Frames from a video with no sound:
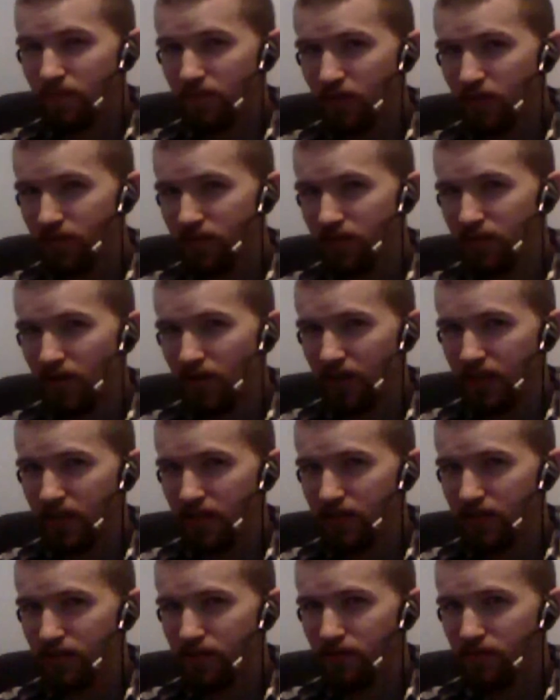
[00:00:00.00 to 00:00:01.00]

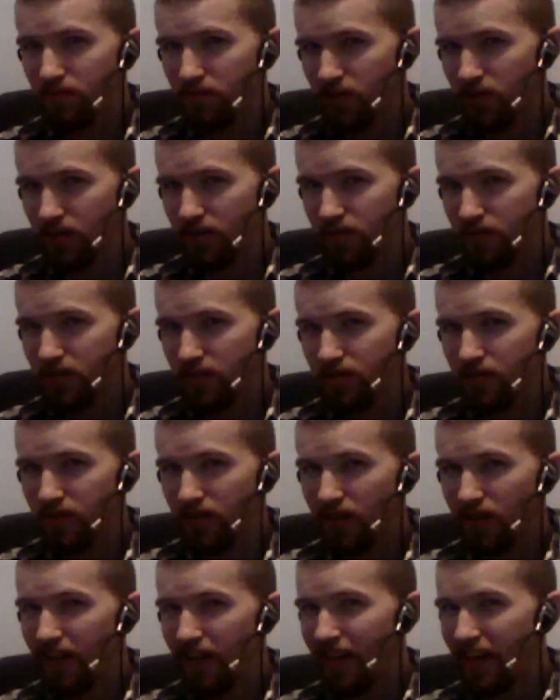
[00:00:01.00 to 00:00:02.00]
Kusanagi's younger
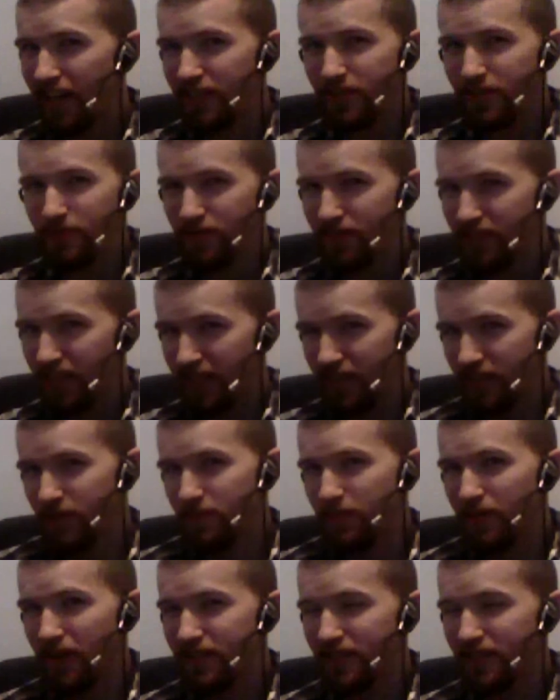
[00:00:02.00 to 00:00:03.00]
sister, and she was like
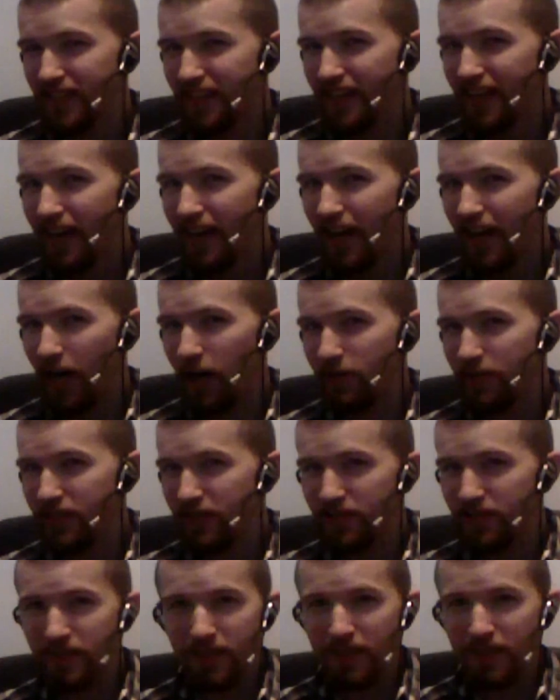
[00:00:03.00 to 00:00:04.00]
expressing how he